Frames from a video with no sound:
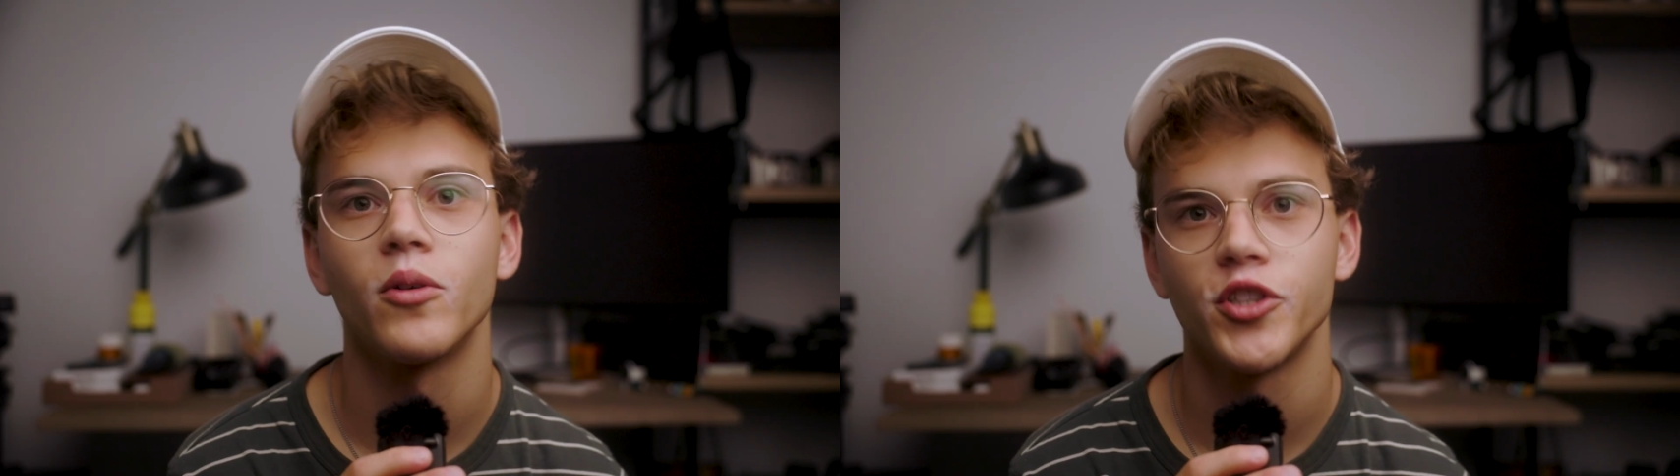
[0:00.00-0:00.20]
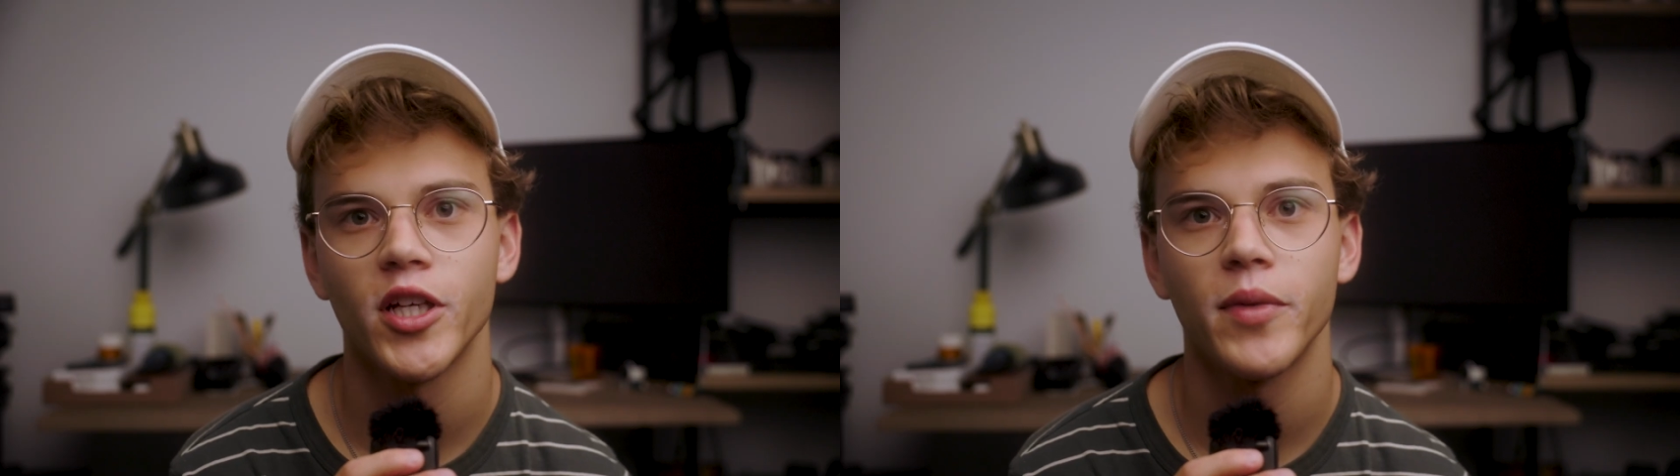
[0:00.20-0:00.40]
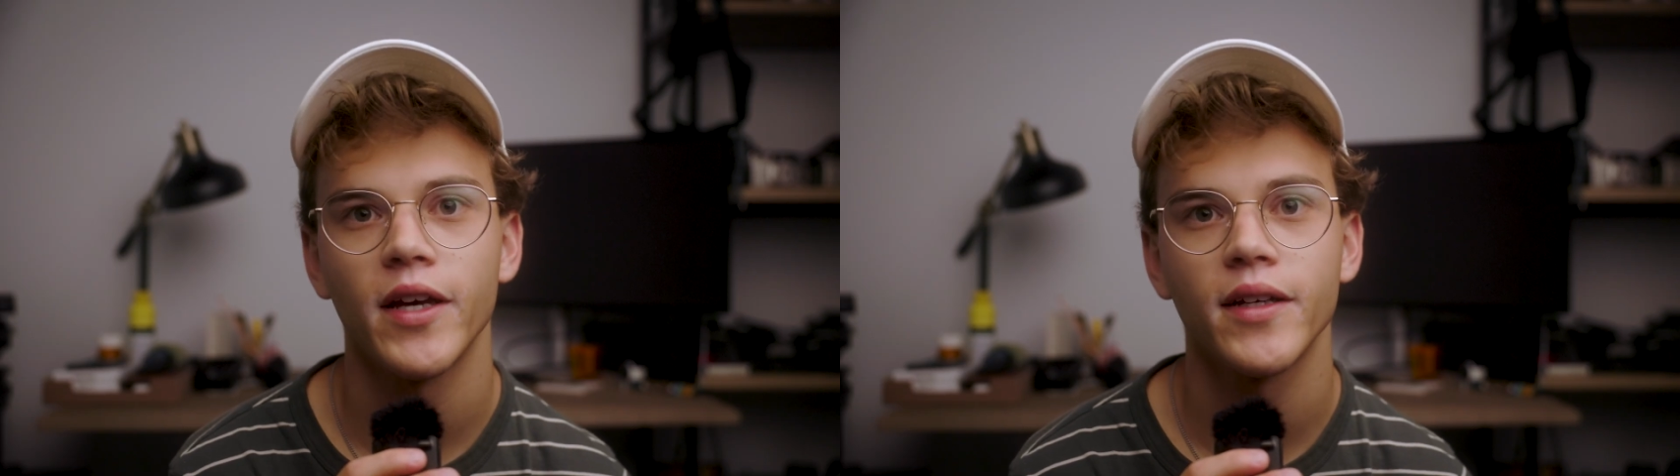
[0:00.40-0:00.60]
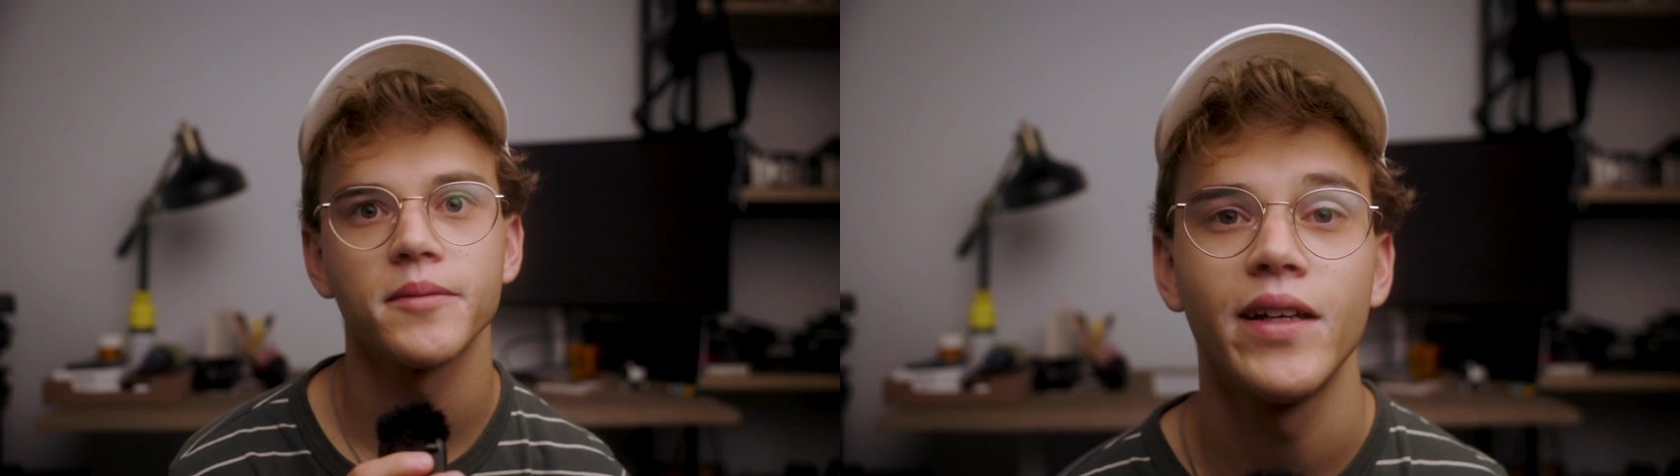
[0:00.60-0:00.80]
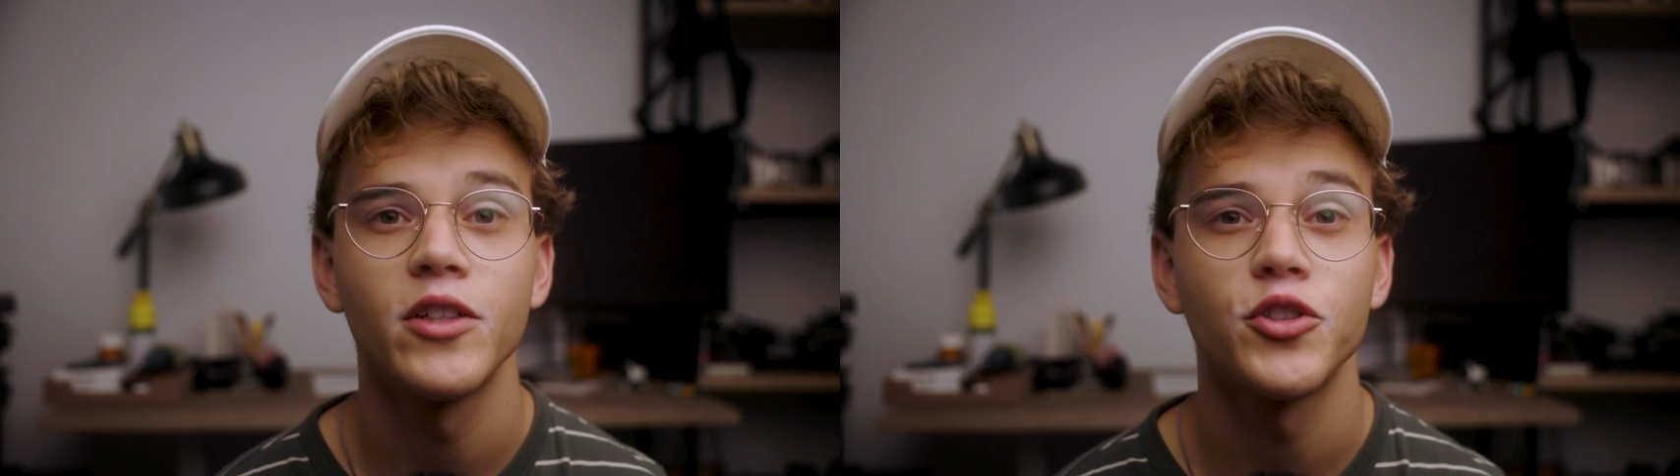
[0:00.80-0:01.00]
or JPEG.
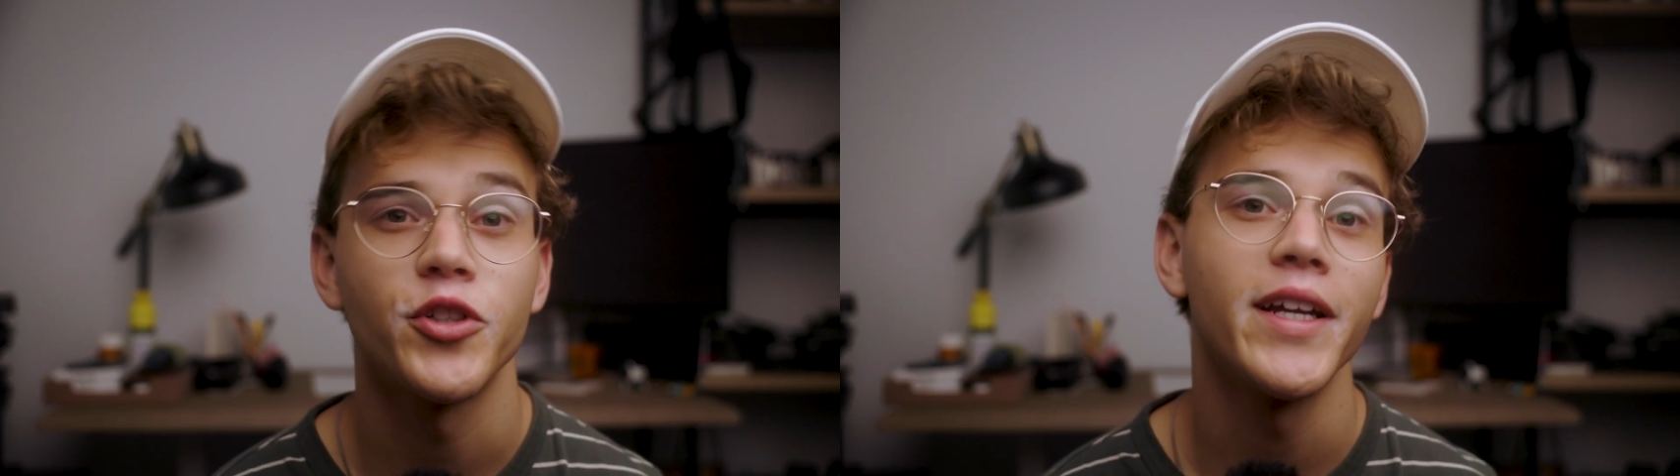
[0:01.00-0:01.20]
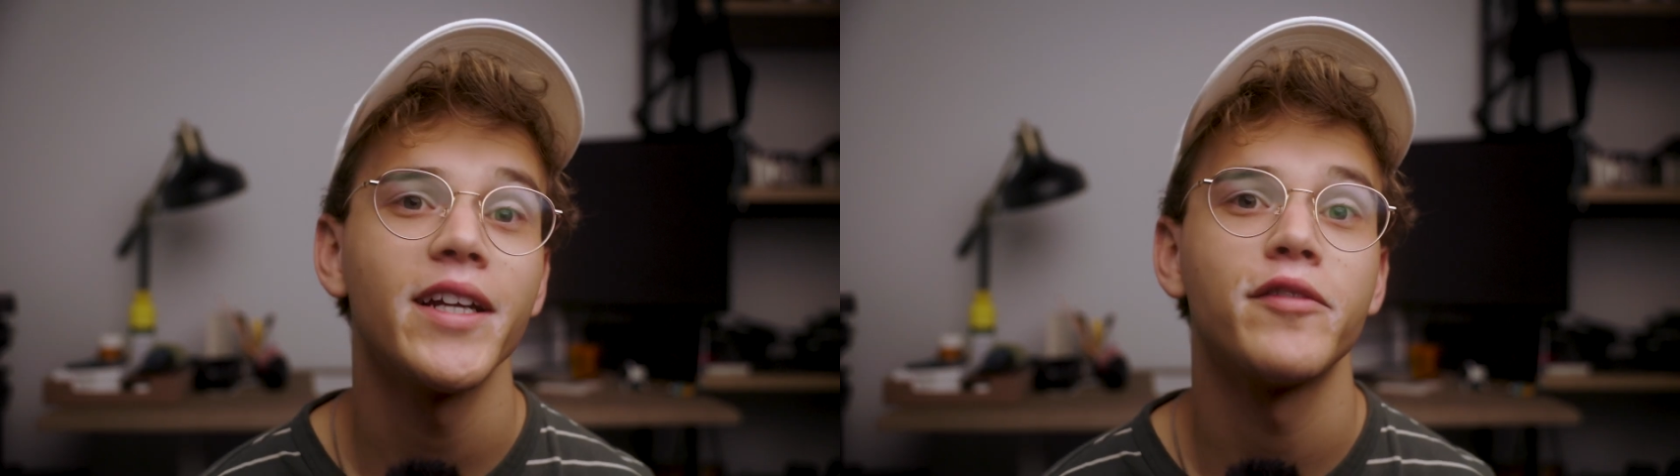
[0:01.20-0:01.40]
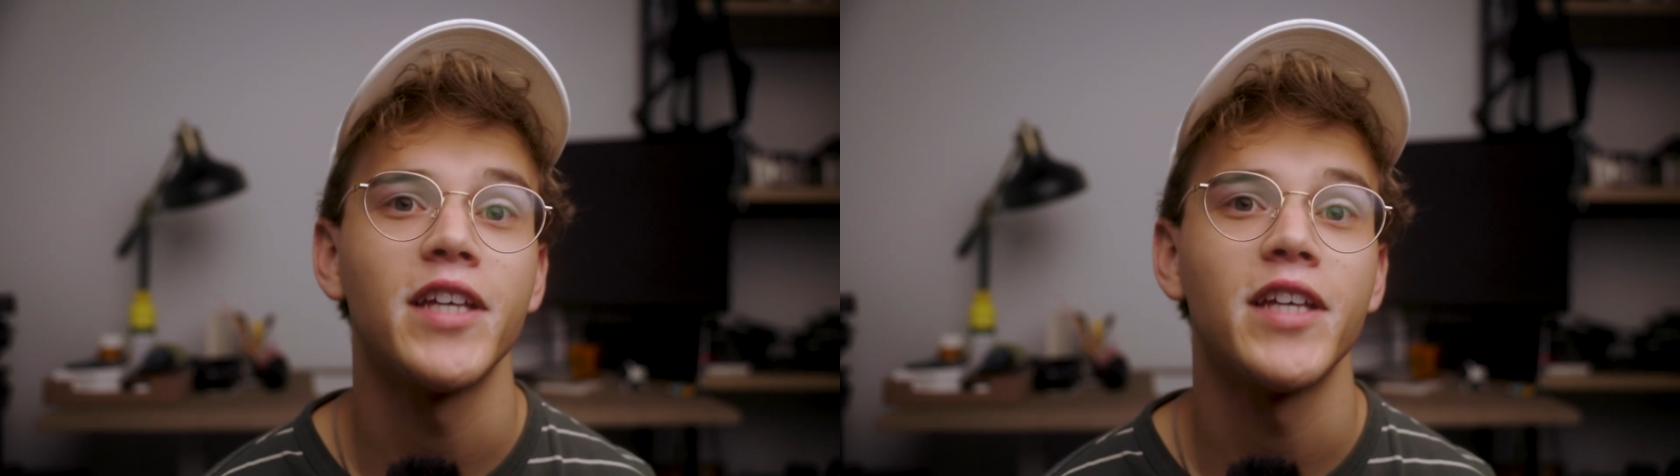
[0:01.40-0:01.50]
Straight out of